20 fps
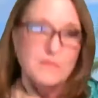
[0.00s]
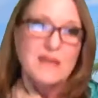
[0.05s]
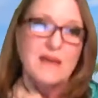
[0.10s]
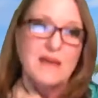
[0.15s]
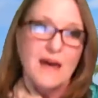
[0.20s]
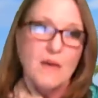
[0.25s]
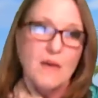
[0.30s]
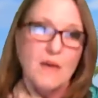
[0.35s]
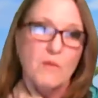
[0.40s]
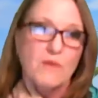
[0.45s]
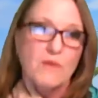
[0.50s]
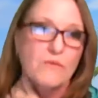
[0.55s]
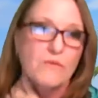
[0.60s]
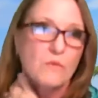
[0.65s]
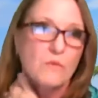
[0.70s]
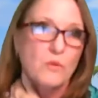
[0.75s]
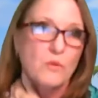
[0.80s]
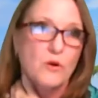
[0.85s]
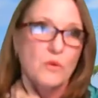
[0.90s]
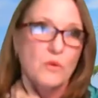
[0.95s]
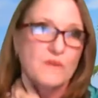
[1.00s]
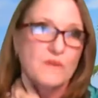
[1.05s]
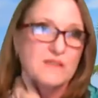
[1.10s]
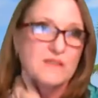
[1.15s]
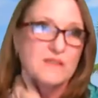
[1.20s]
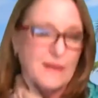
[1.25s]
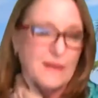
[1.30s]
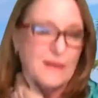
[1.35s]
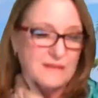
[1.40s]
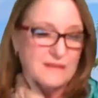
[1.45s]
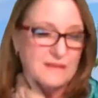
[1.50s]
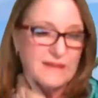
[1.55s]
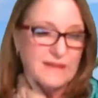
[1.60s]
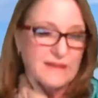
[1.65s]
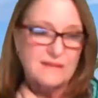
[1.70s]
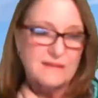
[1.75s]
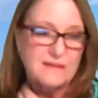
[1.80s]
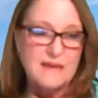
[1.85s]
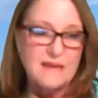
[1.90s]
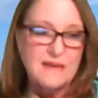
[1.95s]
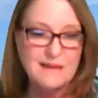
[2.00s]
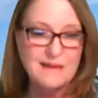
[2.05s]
He came home from work with a spasm in his neck.